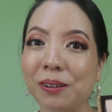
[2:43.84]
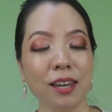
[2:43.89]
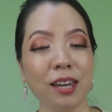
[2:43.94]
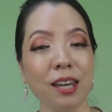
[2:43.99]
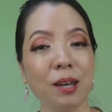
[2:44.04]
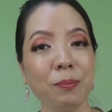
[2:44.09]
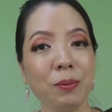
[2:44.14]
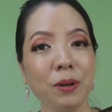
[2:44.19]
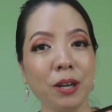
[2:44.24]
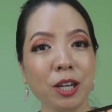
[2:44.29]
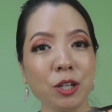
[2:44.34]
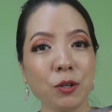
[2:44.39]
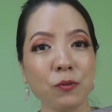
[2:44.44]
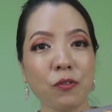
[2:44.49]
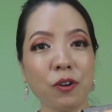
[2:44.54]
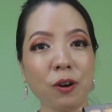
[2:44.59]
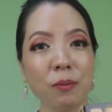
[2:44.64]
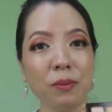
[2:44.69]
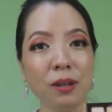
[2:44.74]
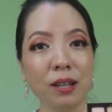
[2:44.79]
AEPH
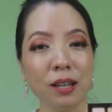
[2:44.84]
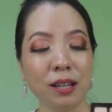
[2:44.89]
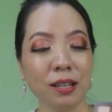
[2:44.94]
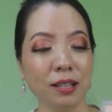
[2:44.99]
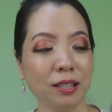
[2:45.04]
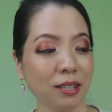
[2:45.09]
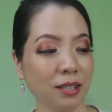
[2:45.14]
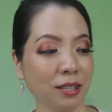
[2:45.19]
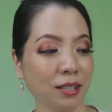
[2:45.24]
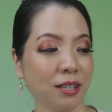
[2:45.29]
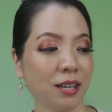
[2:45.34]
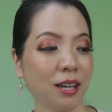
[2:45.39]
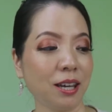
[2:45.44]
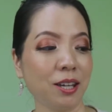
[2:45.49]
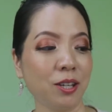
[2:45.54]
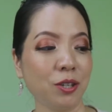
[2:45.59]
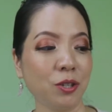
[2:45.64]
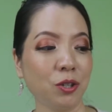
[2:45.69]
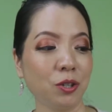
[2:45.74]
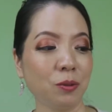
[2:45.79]
formulas
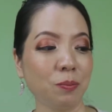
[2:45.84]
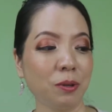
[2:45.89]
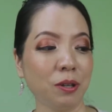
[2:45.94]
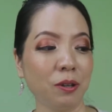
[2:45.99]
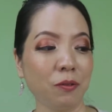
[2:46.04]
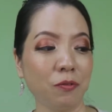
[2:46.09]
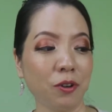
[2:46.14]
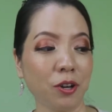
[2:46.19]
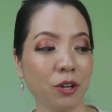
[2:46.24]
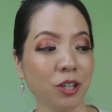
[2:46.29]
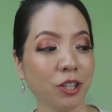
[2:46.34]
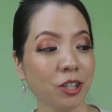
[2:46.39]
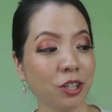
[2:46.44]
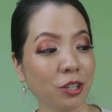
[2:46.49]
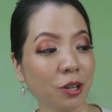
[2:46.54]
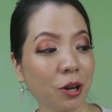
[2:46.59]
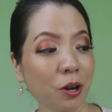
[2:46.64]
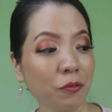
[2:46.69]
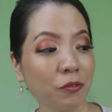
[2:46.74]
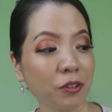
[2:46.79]
tends to be very
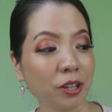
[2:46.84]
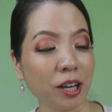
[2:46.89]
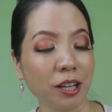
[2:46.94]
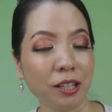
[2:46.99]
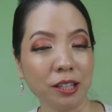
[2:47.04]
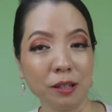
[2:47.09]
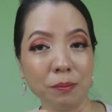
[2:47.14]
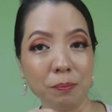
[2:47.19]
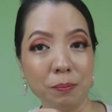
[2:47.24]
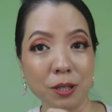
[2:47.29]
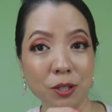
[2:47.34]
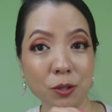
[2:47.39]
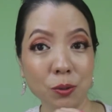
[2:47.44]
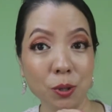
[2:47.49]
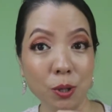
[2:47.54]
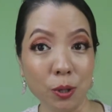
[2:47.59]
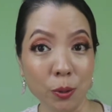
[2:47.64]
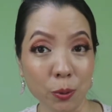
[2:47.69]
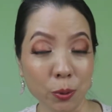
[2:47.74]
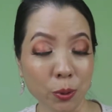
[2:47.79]
soft and a bit
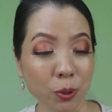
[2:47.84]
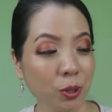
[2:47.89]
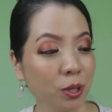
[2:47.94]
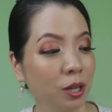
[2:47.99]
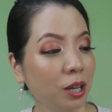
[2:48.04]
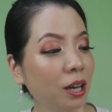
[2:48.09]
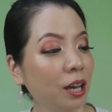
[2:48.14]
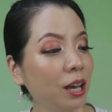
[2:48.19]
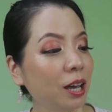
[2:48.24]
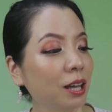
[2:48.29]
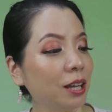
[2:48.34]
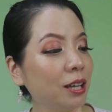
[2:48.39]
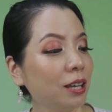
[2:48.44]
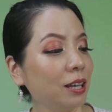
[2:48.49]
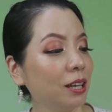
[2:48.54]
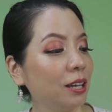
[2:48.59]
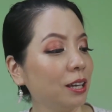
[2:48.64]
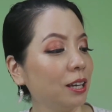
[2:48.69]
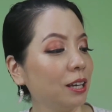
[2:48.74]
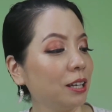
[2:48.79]
loose.
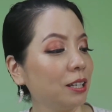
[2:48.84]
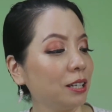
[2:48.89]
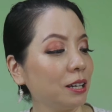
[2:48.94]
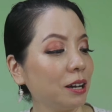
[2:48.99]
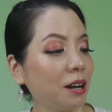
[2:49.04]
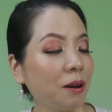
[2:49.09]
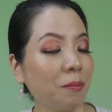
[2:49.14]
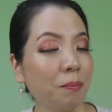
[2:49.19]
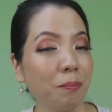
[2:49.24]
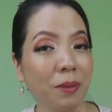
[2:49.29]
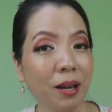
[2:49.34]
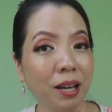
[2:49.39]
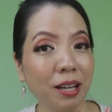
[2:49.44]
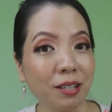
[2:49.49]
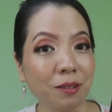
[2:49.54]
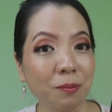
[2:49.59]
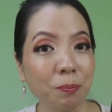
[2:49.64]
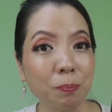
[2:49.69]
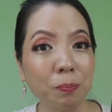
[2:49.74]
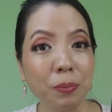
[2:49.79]
Their matte
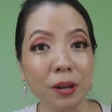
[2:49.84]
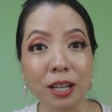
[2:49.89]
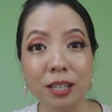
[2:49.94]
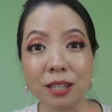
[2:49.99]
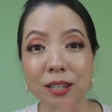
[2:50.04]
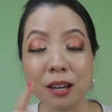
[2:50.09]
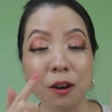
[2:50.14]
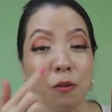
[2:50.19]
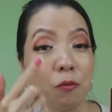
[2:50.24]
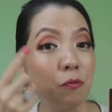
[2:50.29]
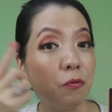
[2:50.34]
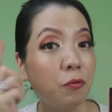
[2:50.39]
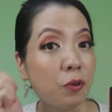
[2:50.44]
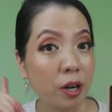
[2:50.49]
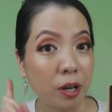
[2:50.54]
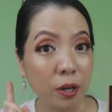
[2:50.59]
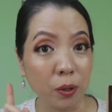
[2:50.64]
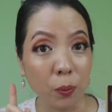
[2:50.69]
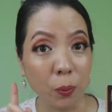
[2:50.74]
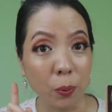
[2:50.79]
blends out
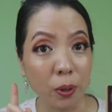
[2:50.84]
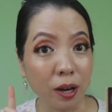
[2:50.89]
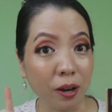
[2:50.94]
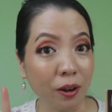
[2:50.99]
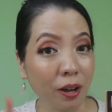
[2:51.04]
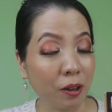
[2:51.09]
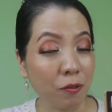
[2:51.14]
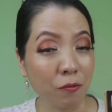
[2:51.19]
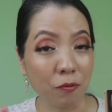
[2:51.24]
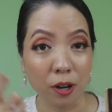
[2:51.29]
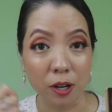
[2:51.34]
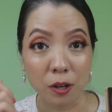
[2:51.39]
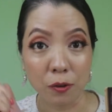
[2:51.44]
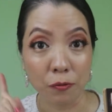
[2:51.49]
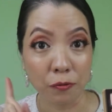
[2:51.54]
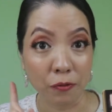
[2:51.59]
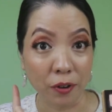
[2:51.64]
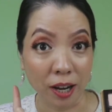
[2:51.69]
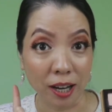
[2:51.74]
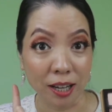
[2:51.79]
very well and very
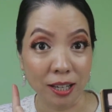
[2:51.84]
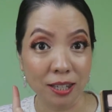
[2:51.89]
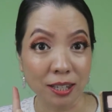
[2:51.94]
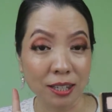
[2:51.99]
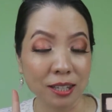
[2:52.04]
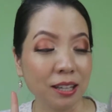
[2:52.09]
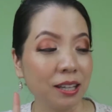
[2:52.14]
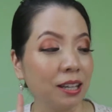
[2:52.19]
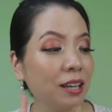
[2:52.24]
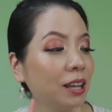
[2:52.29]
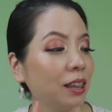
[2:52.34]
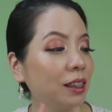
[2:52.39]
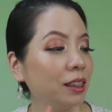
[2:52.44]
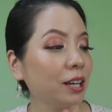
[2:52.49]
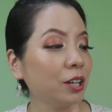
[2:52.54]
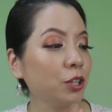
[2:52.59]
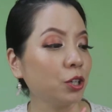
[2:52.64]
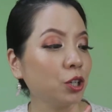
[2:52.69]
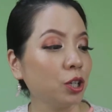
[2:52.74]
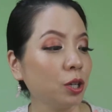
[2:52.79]
fast.
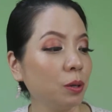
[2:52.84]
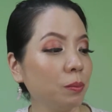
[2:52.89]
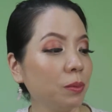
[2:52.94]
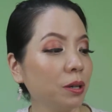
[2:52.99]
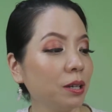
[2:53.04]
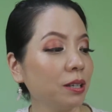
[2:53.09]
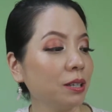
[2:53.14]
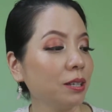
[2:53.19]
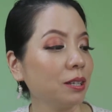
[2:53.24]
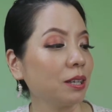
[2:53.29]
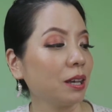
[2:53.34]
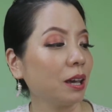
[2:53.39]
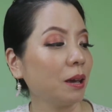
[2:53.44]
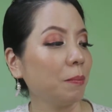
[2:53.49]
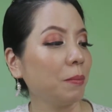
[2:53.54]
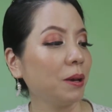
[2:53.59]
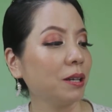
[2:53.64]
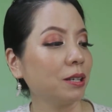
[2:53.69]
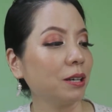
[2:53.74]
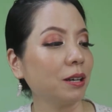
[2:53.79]
Their shimmers and
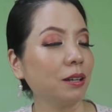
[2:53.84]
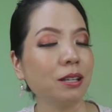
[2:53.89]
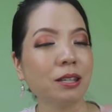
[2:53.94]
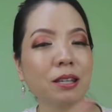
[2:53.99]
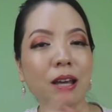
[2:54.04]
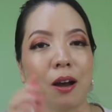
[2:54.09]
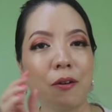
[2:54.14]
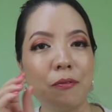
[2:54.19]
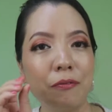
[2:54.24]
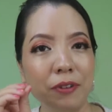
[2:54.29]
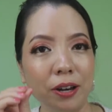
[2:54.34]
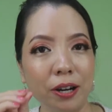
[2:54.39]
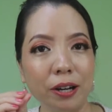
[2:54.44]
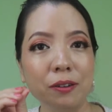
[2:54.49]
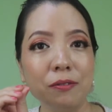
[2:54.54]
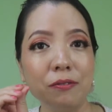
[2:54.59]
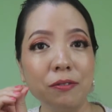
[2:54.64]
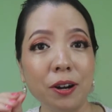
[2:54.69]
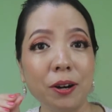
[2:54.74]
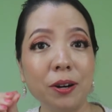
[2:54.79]
metallics are
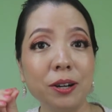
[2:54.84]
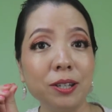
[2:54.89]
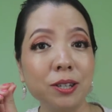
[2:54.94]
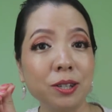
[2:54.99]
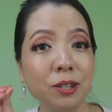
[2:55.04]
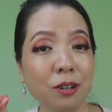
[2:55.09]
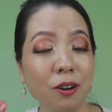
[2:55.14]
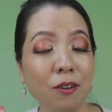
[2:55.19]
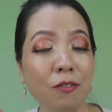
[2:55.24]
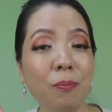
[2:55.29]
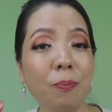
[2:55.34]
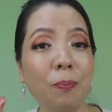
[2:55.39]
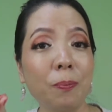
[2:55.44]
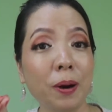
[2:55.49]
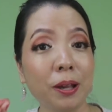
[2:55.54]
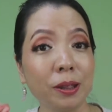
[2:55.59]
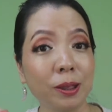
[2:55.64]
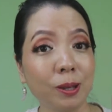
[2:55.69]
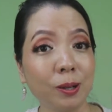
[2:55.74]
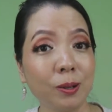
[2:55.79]
very soft,
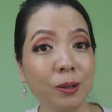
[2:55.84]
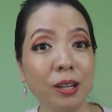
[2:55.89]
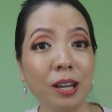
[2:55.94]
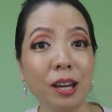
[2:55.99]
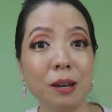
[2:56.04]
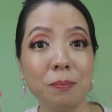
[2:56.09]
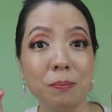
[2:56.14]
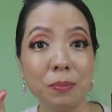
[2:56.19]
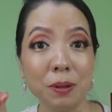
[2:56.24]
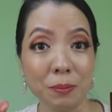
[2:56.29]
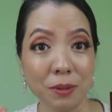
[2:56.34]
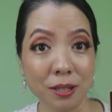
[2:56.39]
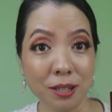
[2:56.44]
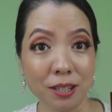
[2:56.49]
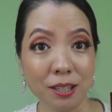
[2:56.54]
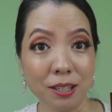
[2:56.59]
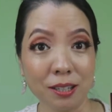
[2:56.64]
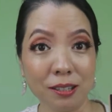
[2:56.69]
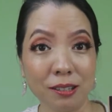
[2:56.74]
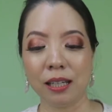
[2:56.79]
buttery and
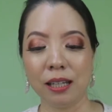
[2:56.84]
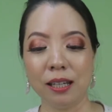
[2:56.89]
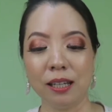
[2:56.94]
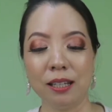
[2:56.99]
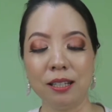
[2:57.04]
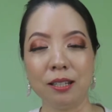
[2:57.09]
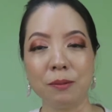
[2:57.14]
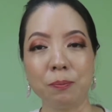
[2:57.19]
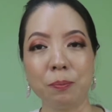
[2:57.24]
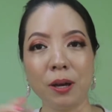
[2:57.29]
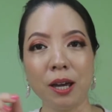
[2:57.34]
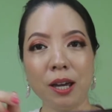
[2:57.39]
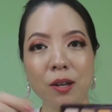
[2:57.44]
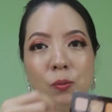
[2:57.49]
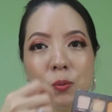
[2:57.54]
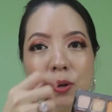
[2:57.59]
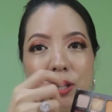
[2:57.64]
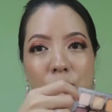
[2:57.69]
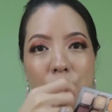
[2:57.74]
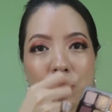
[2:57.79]
pigmented. In Japan,
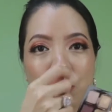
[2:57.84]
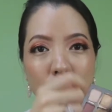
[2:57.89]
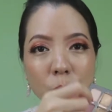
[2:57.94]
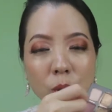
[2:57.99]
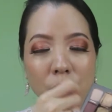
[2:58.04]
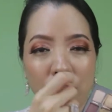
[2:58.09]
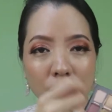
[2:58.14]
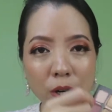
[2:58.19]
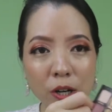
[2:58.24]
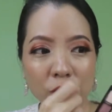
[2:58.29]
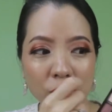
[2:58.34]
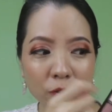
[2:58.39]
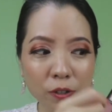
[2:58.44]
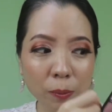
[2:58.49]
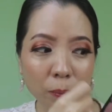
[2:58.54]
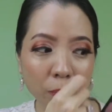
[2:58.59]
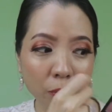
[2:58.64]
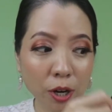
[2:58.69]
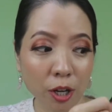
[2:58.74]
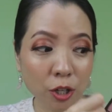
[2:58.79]
when you swirl around with the
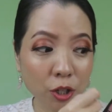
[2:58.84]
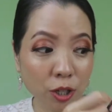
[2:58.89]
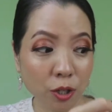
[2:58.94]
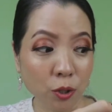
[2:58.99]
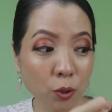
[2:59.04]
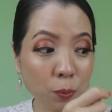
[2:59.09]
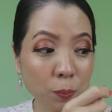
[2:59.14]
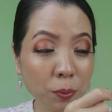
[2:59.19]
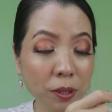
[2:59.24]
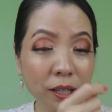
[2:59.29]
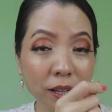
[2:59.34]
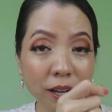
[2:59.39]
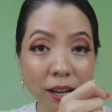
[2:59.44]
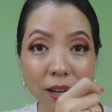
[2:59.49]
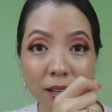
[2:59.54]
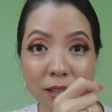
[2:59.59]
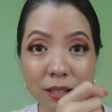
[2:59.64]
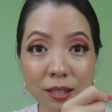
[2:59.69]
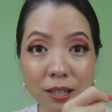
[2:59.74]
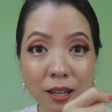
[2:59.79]
brushes to pick the
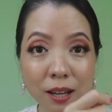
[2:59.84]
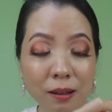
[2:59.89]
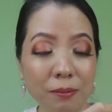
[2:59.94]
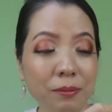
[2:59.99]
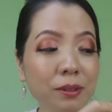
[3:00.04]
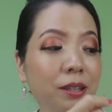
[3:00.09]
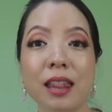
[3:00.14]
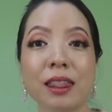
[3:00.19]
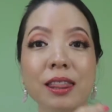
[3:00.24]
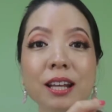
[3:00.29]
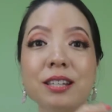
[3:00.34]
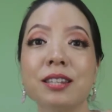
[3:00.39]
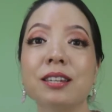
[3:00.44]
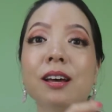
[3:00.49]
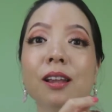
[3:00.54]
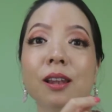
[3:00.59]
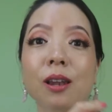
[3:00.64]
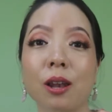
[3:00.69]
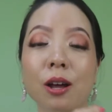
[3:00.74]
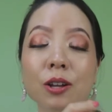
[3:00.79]
colors up, there's a
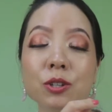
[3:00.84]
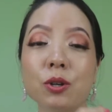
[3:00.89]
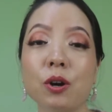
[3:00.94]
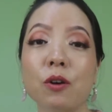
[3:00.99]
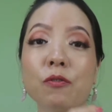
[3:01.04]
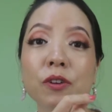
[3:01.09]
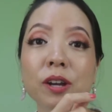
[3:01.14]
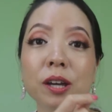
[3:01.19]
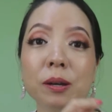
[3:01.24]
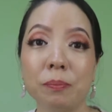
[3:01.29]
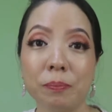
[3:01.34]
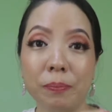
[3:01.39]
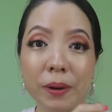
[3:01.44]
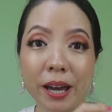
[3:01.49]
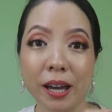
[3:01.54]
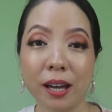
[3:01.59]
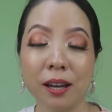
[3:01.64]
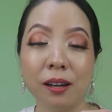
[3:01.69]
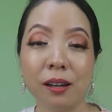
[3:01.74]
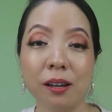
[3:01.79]
lot of kickback,
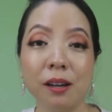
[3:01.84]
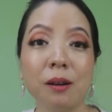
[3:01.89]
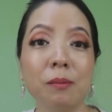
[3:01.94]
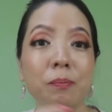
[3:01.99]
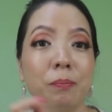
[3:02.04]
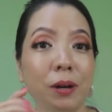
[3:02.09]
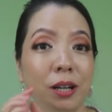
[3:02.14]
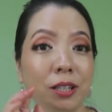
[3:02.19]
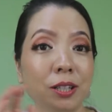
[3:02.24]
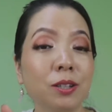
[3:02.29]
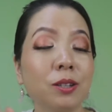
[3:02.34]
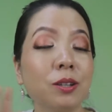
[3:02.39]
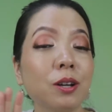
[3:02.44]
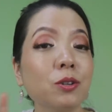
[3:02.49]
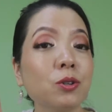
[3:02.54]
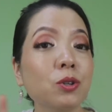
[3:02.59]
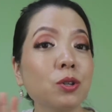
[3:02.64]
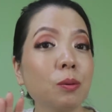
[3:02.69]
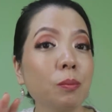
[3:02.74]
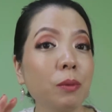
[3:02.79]
but not
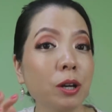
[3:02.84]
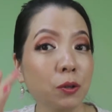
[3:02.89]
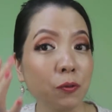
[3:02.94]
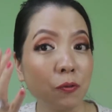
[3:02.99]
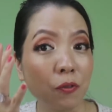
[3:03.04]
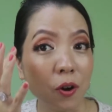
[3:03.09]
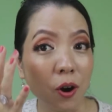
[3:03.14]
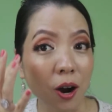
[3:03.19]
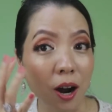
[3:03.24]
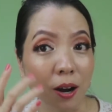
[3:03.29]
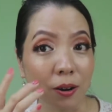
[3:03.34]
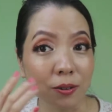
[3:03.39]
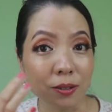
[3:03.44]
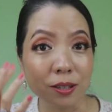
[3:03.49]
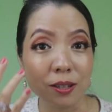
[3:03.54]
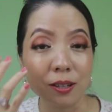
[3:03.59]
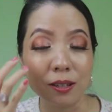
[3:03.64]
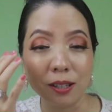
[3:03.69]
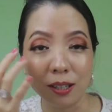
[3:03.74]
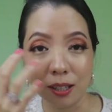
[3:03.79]
so much fallout
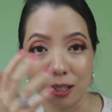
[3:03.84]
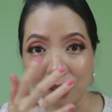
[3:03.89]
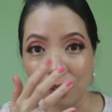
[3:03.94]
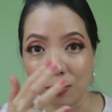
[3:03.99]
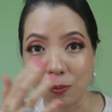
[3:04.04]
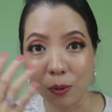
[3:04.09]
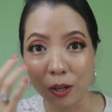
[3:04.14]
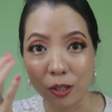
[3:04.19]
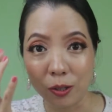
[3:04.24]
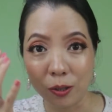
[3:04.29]
when